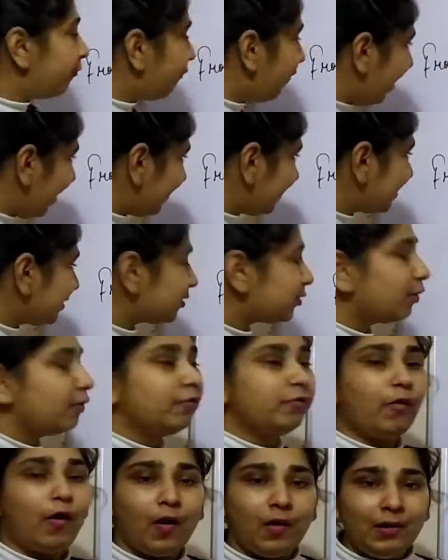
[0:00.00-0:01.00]
first
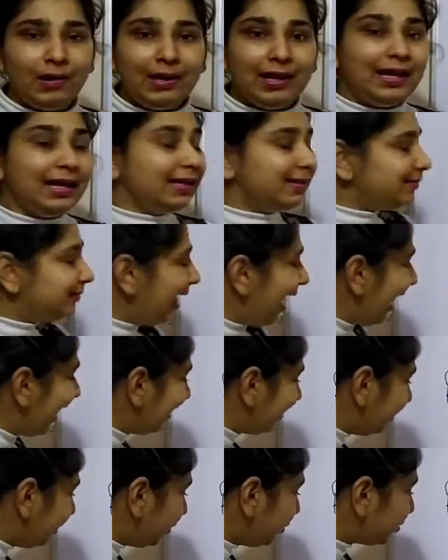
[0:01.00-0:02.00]
of all,
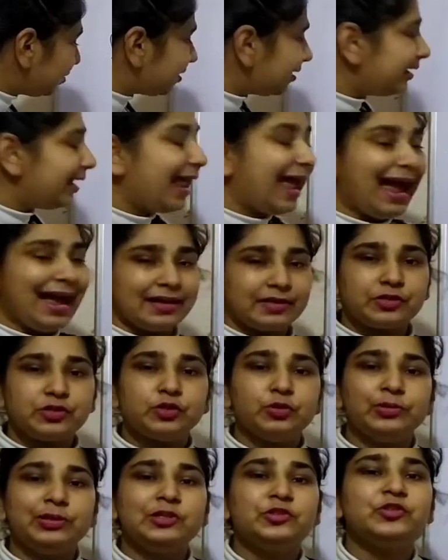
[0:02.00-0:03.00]
that user has
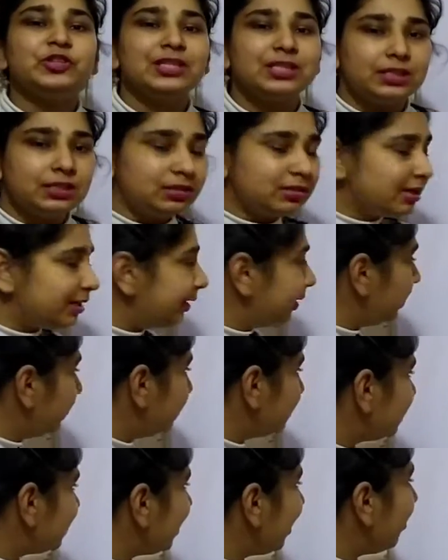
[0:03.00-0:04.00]
to register
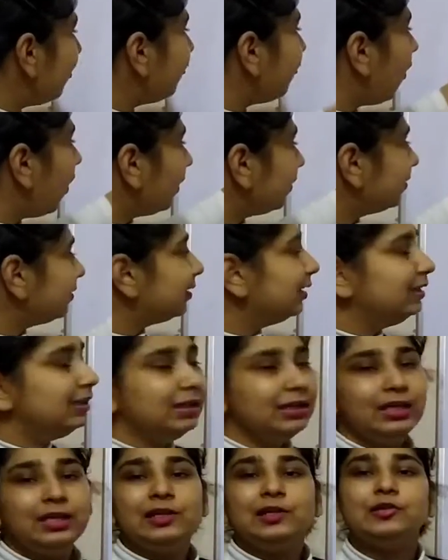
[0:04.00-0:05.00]
himself on the
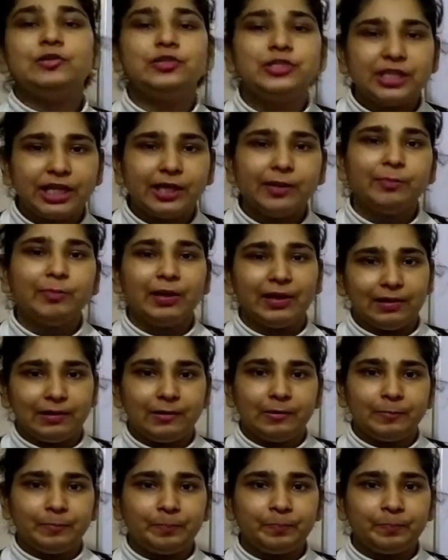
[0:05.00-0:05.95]
Gmail.